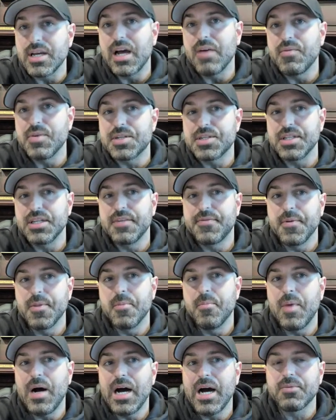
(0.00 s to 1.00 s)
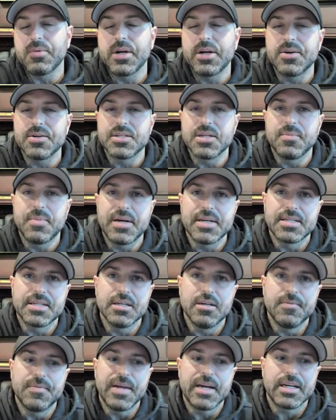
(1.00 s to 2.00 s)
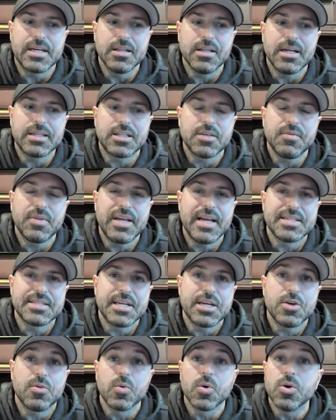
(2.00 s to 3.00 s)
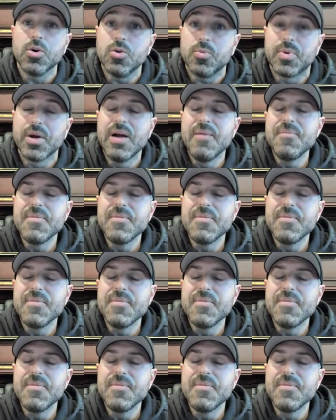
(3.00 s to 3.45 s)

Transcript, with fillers: obviously, from the moderators and myself that collectively as a group